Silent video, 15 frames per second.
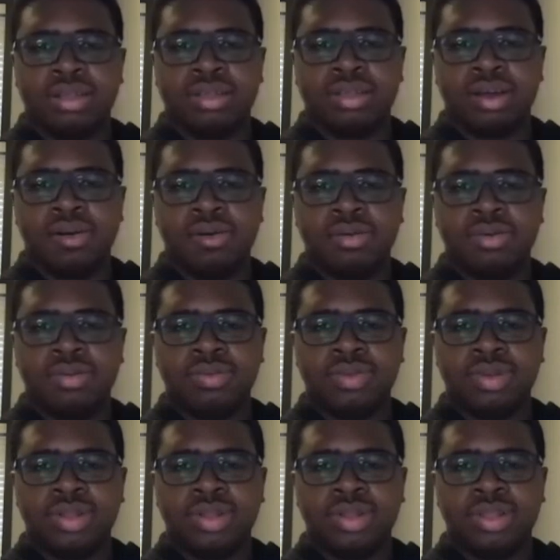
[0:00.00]
So
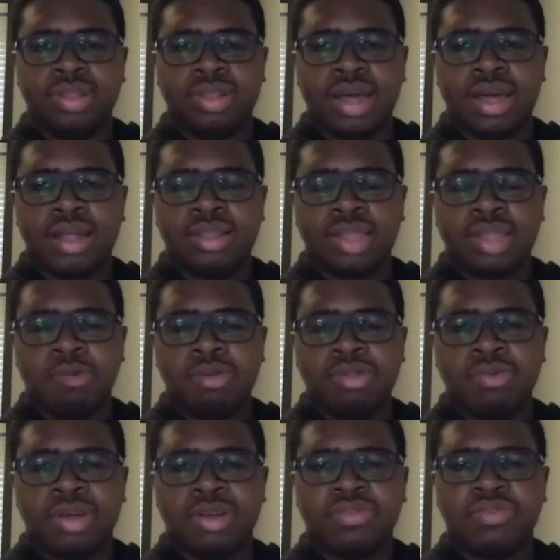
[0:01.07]
that was
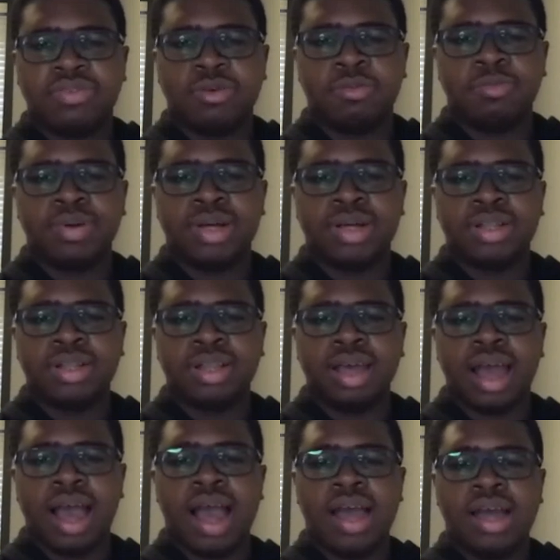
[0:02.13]
wonderful, but
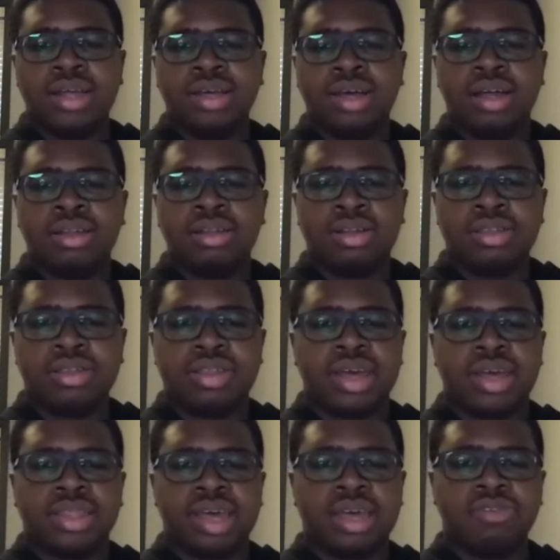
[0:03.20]
I
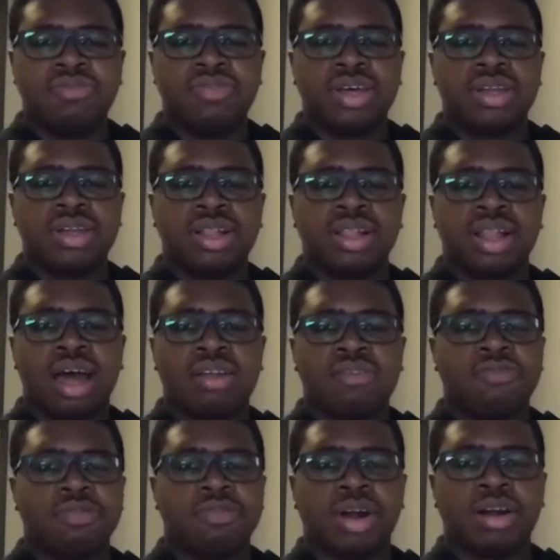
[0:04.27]
understand that you've done a lot
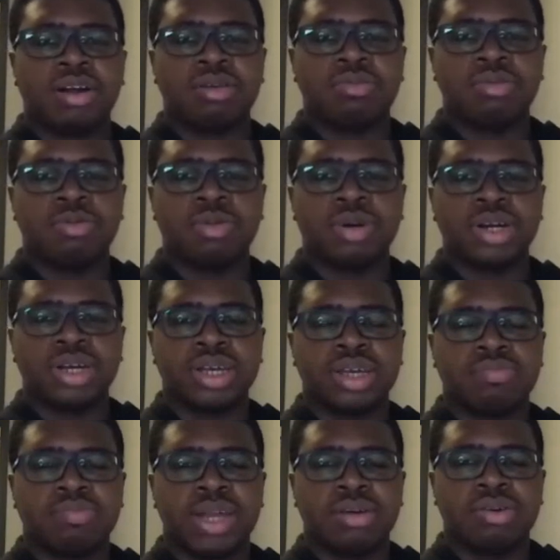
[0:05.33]
of remarkable work
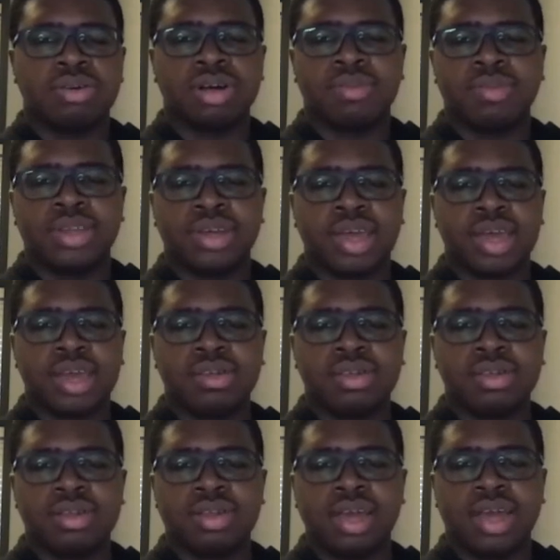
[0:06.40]
in medical
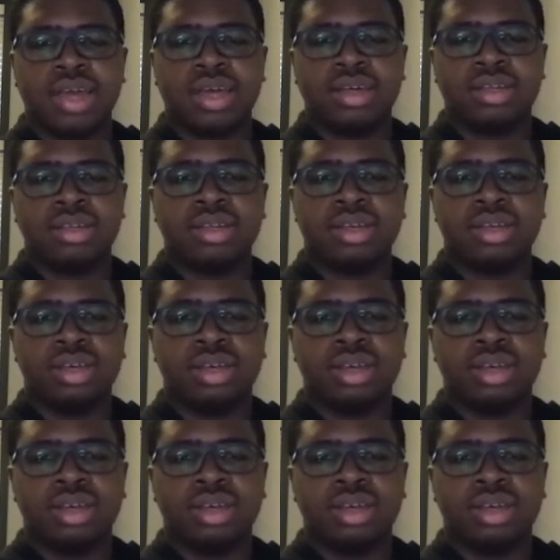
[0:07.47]
communication, and